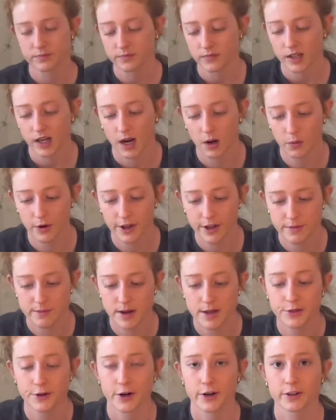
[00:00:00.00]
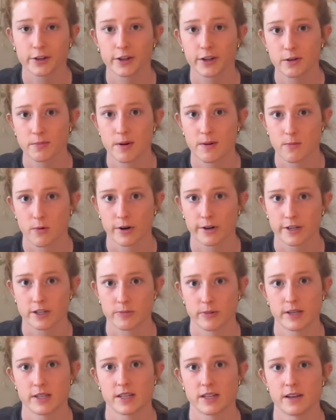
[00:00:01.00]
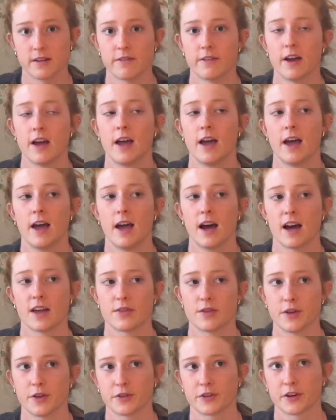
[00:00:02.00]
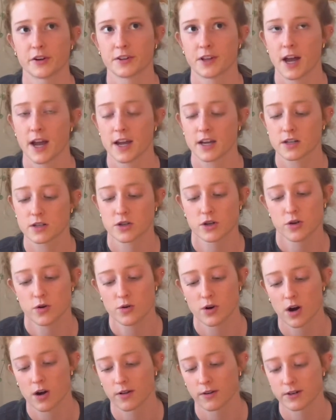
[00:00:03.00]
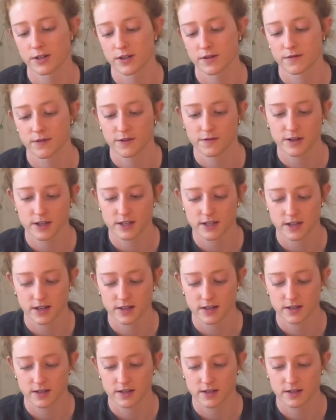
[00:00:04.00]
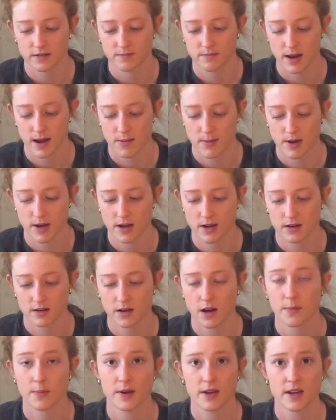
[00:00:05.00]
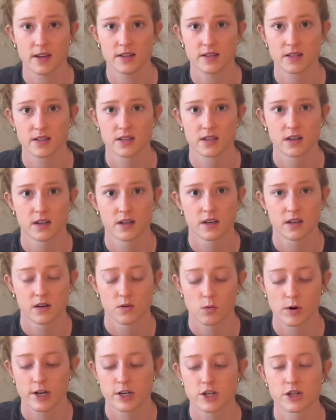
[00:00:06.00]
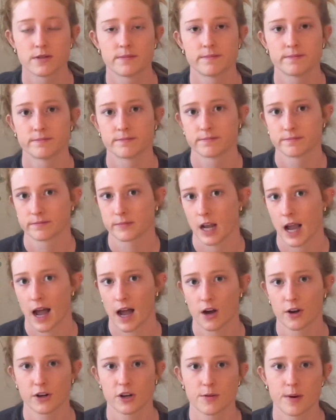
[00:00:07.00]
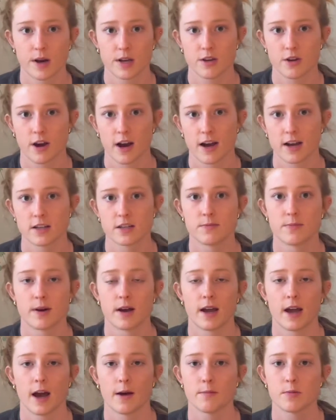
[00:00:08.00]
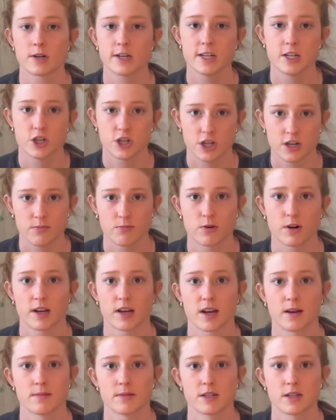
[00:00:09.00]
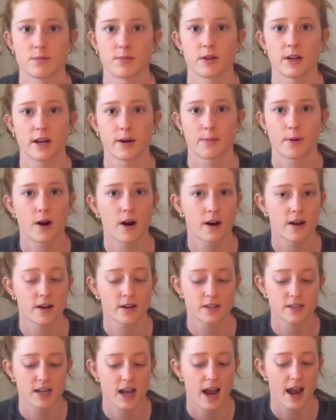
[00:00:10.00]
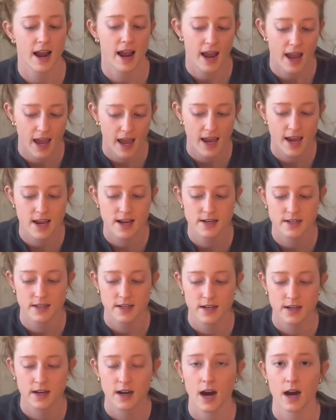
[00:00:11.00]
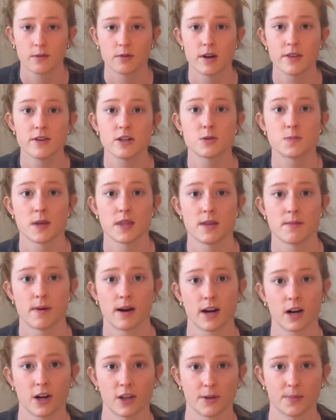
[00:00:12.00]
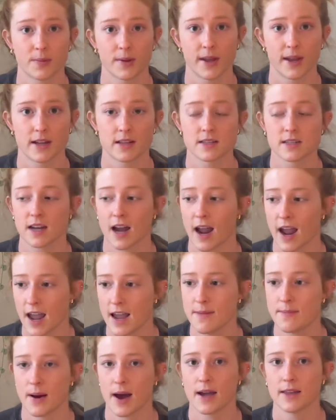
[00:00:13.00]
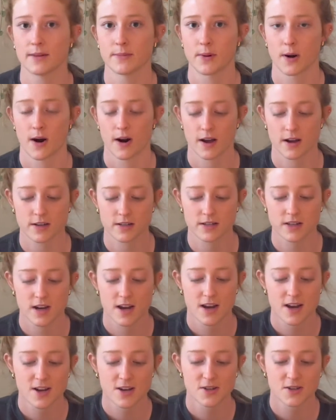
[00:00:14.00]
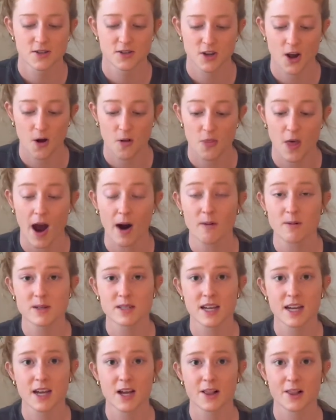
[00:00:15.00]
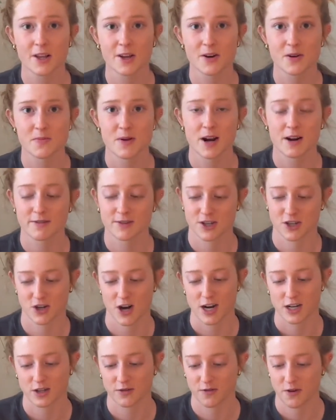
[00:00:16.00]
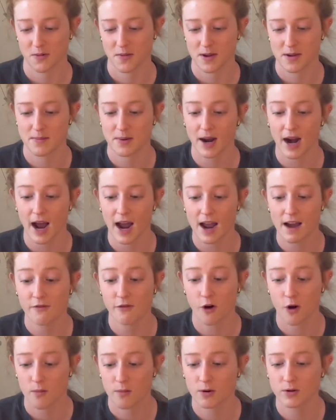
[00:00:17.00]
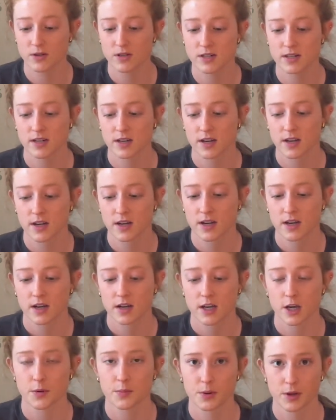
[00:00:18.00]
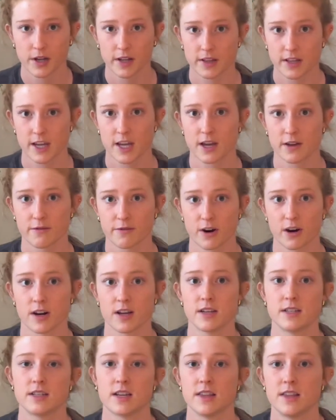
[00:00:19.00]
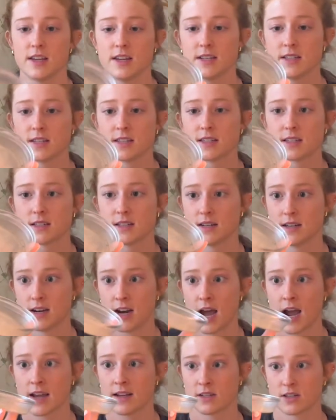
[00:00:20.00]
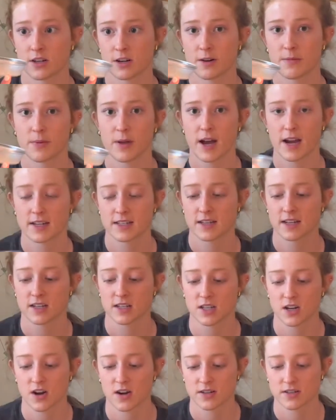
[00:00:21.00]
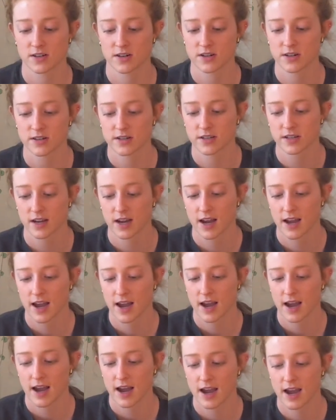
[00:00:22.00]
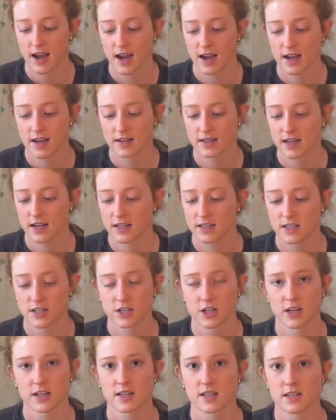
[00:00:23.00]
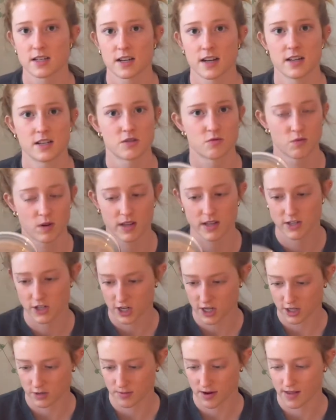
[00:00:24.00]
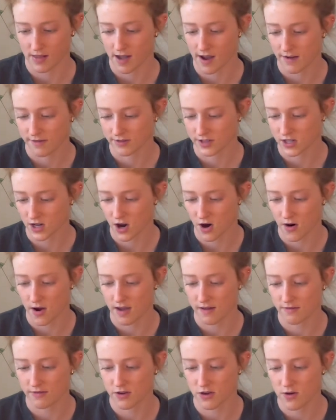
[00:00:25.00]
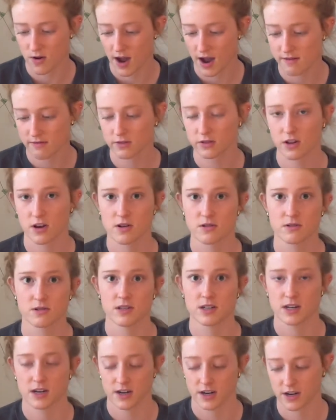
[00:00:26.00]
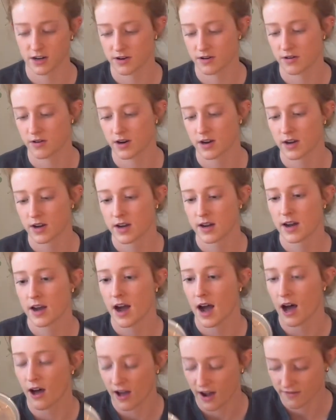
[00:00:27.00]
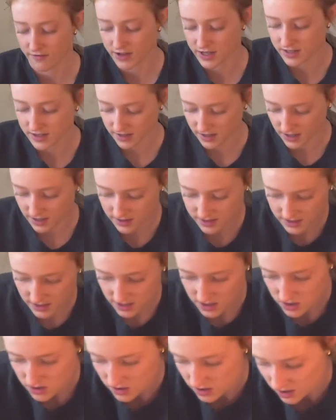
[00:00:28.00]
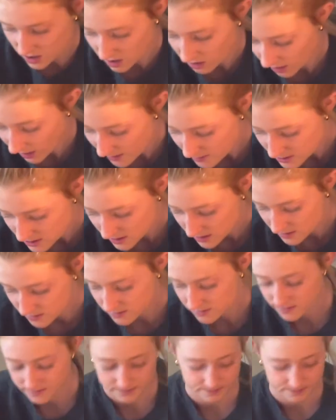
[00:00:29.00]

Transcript: I will admit they're a little bit more expensive. I think they're like $2.50 maybe a piece, which I don't know about you guys, but I'm pretty cheap when it comes to plant products. I'd rather spend the money on the plants. I hate buying the products. So that was like a little bit of a stretch for me, but I have almost completely converted to these nicer plastic saucers, and it's really changed my life. So if you have a Lowe's near you, I'll have these linked and you can grab some.